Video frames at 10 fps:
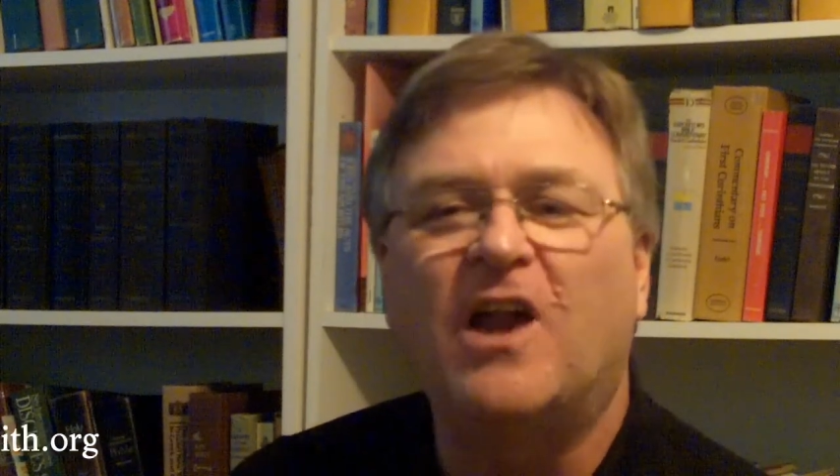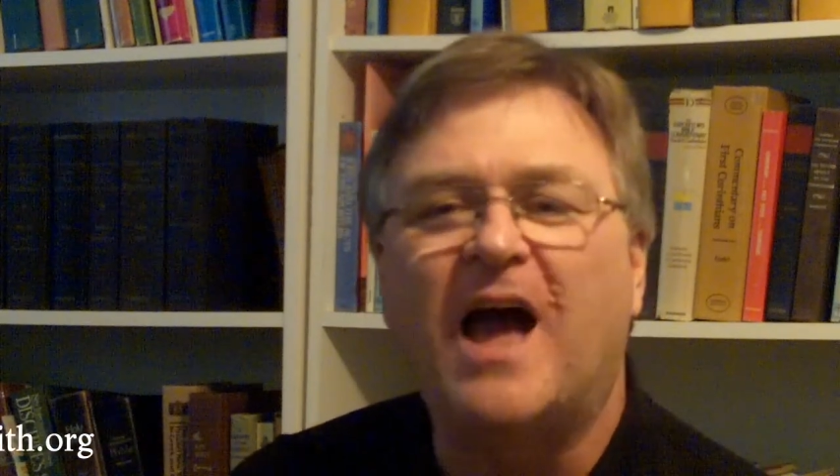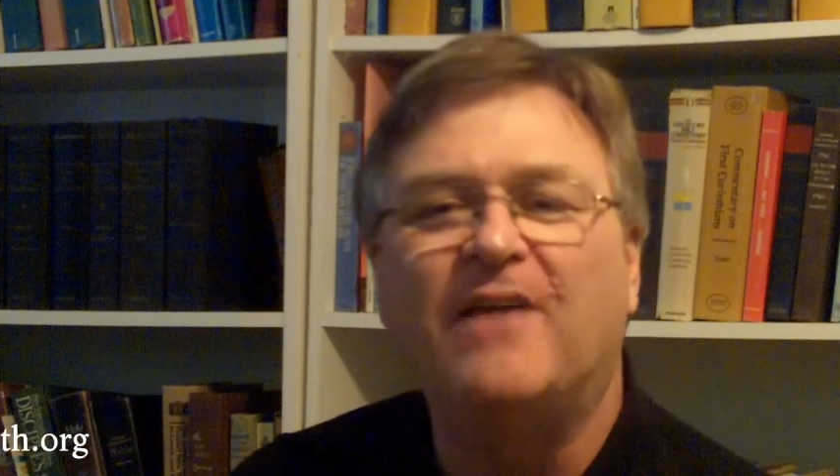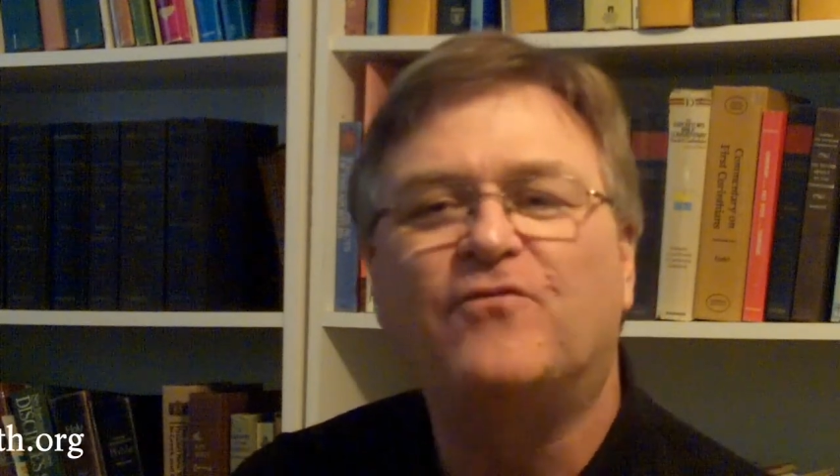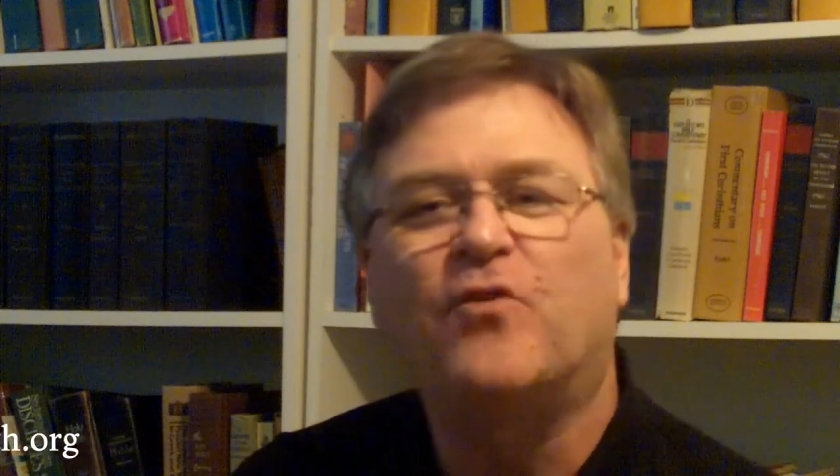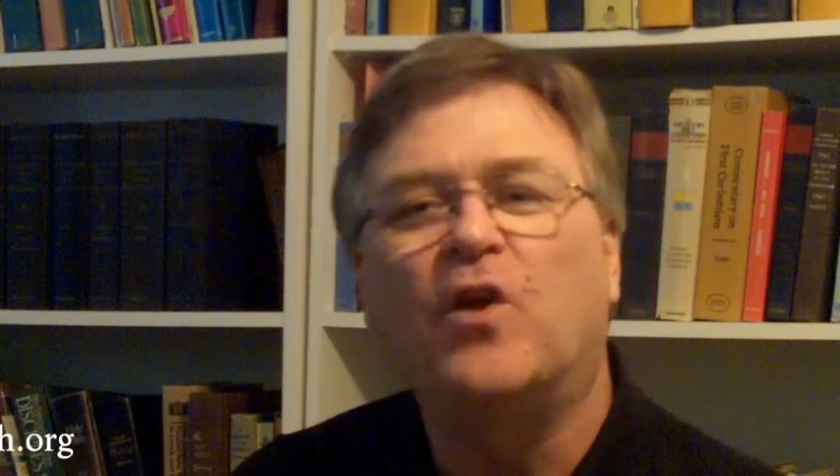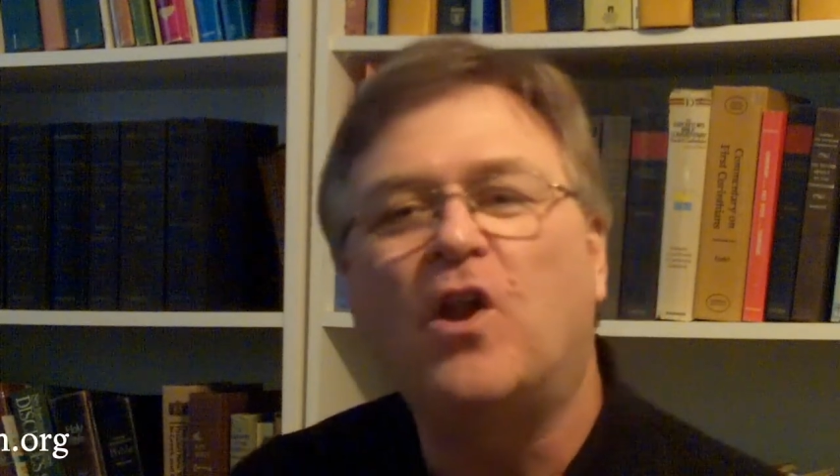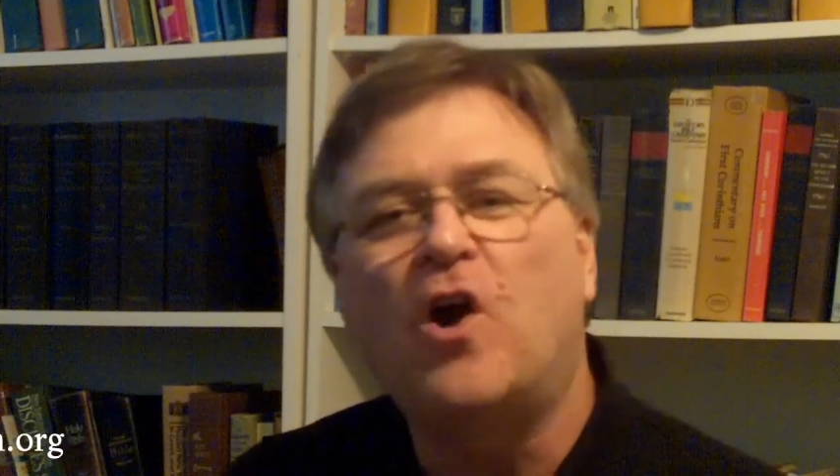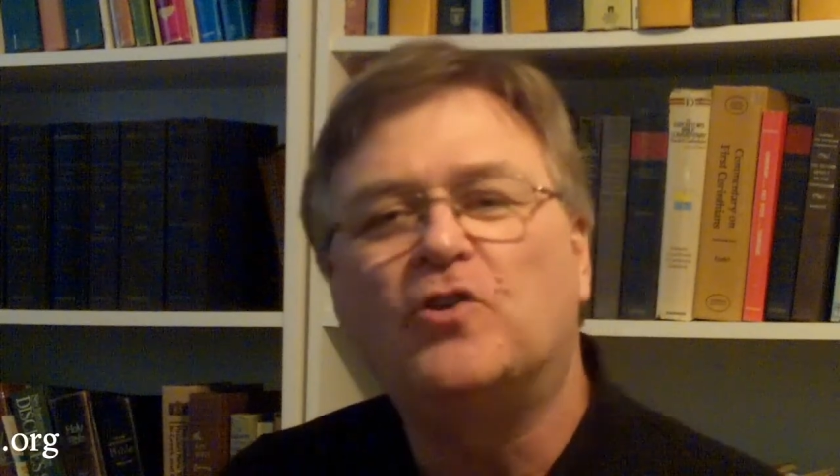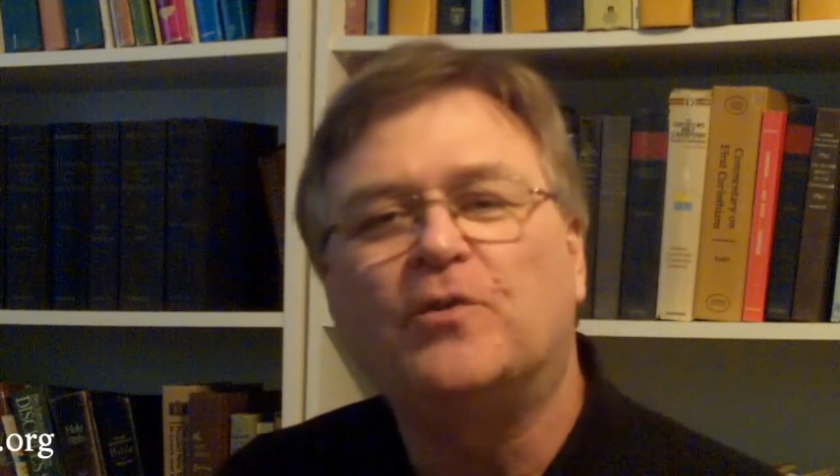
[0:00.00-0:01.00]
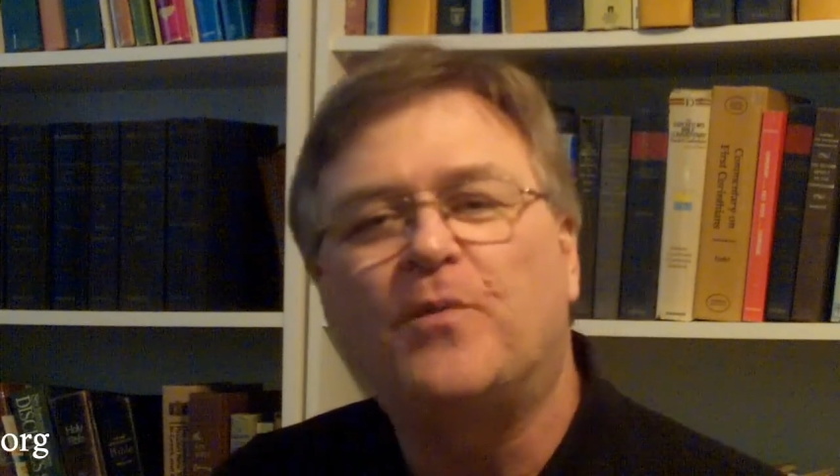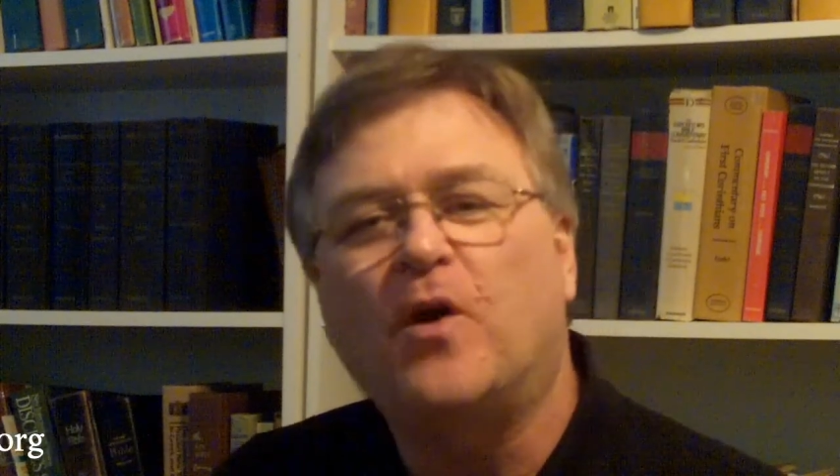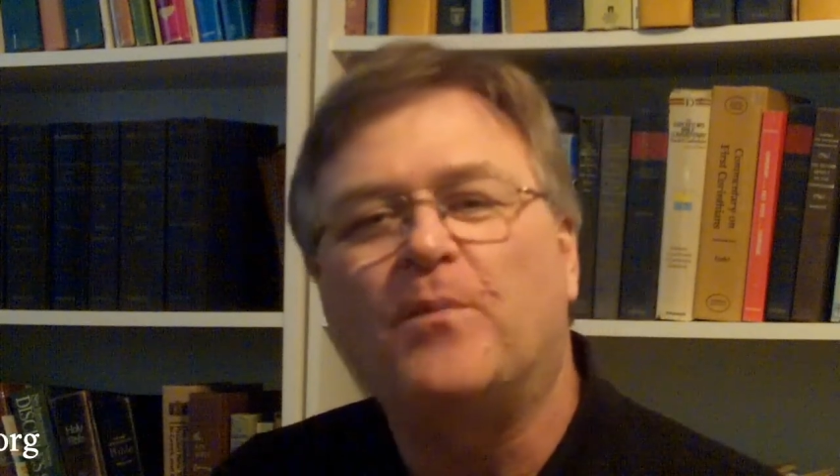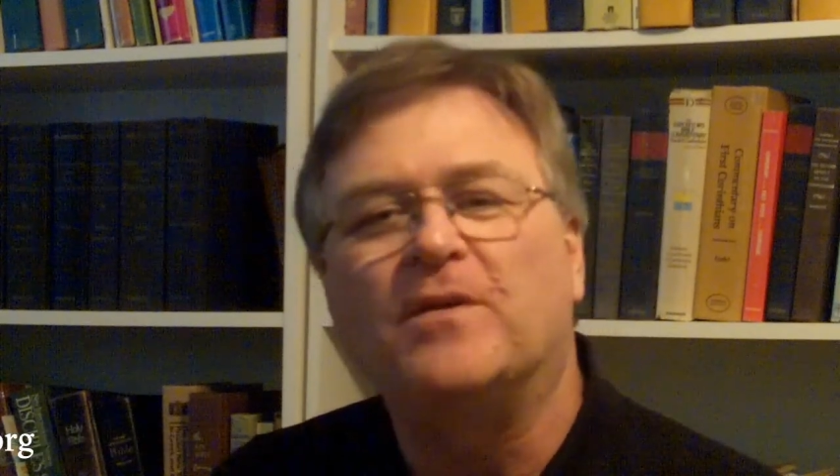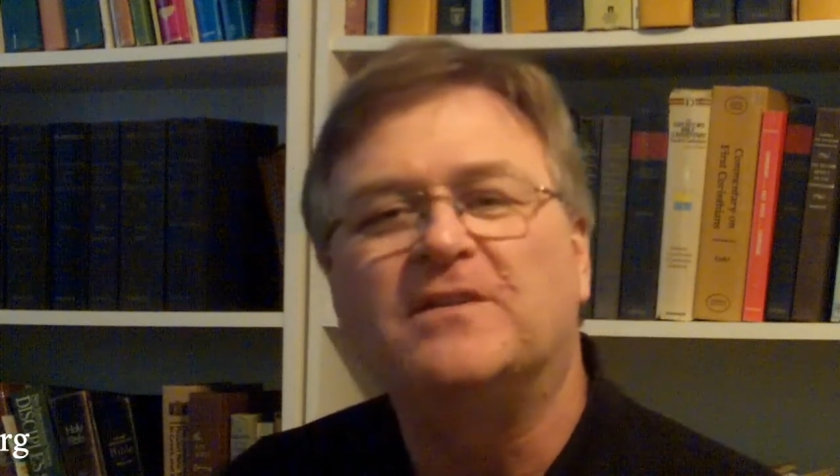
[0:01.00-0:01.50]
lives for a larger
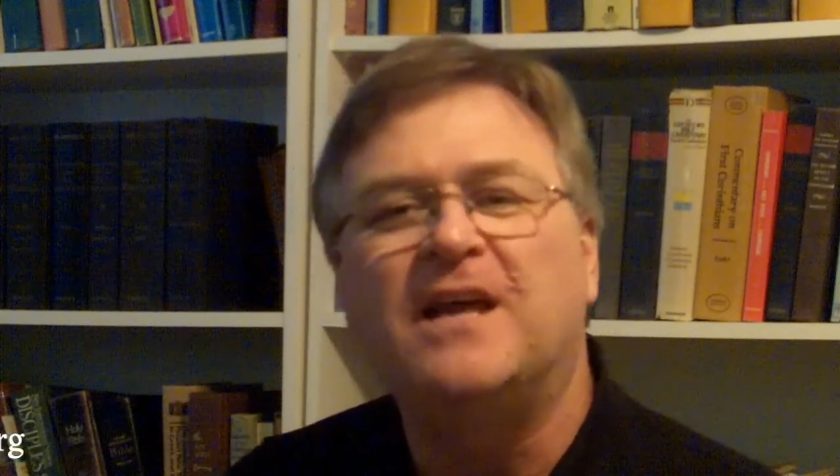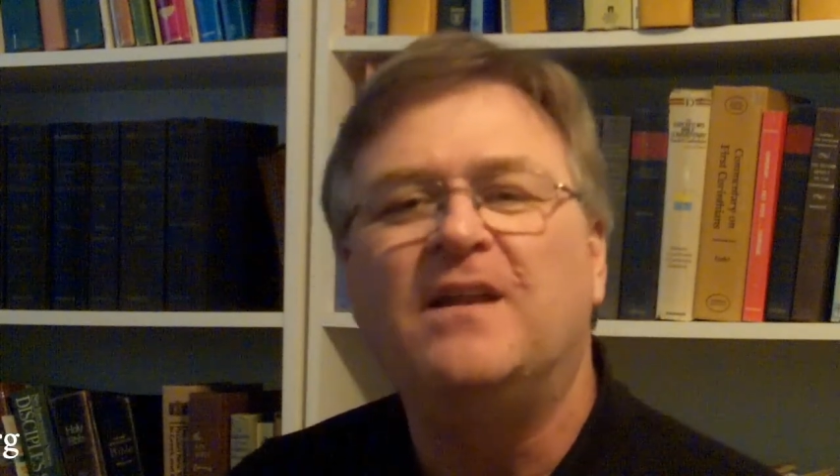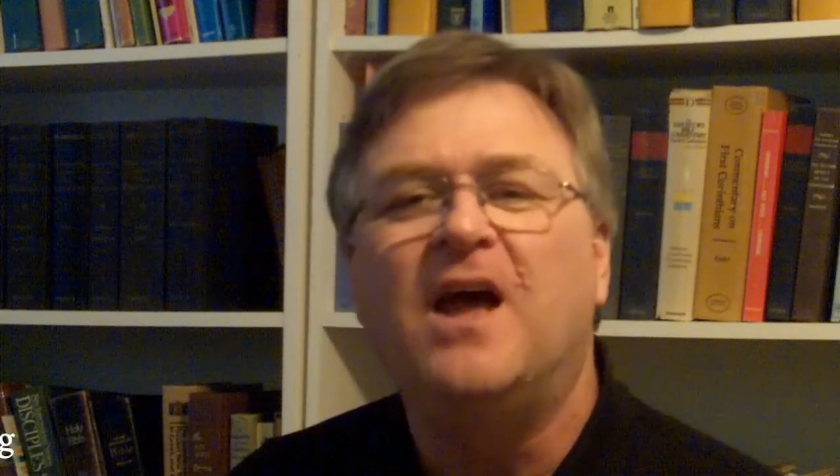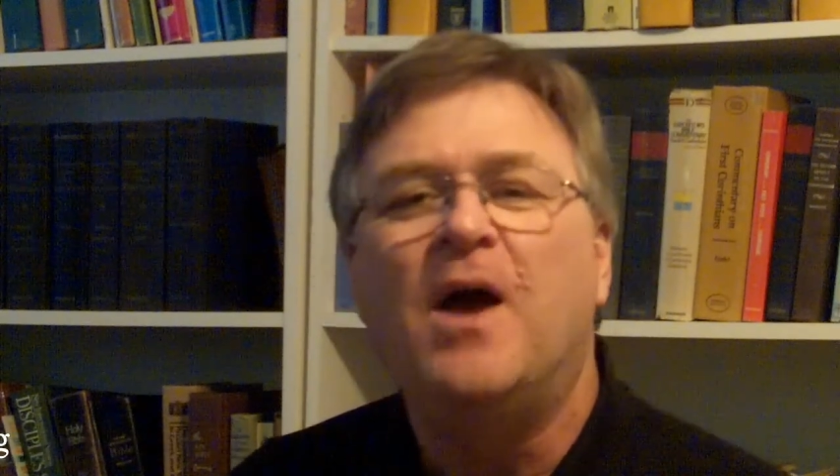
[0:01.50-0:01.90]
purpose, and